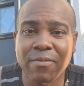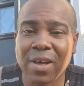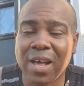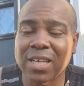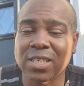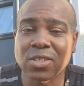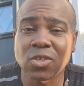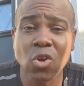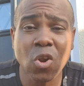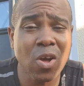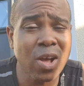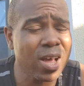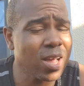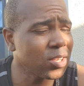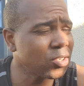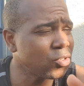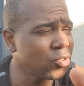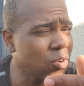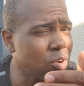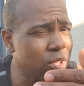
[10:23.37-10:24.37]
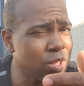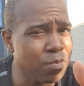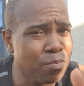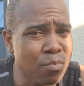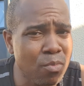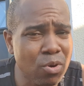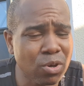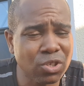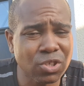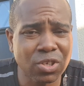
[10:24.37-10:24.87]
As long as you're
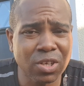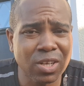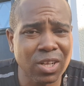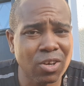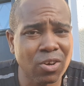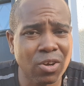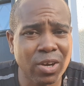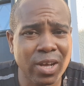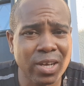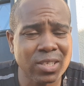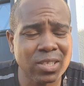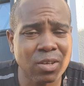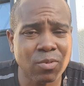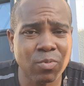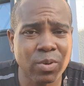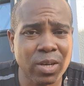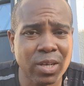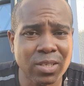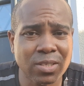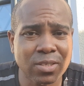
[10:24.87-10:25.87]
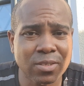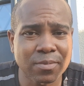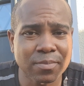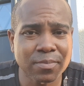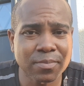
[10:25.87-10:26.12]
emotionally connected with it,